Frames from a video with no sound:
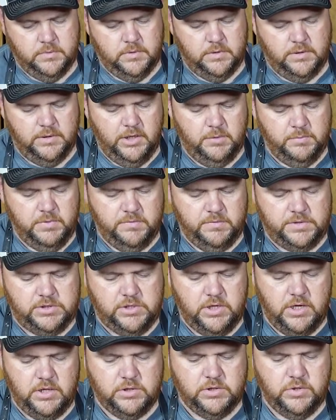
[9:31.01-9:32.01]
A little bit of a
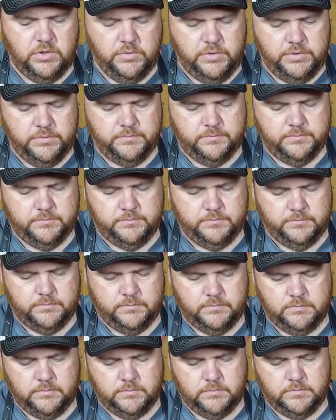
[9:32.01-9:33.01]
tug to it,
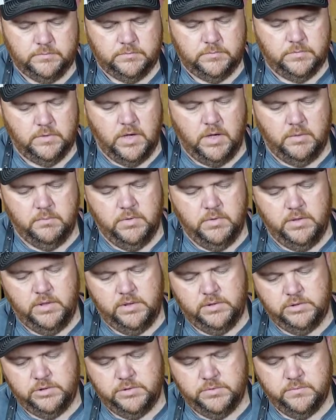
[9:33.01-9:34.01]
not
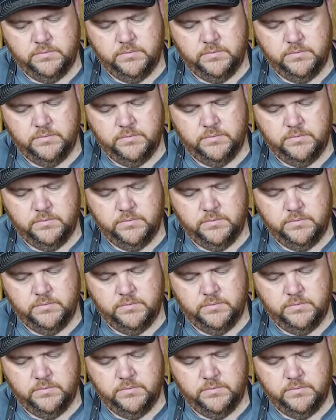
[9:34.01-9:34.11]
much.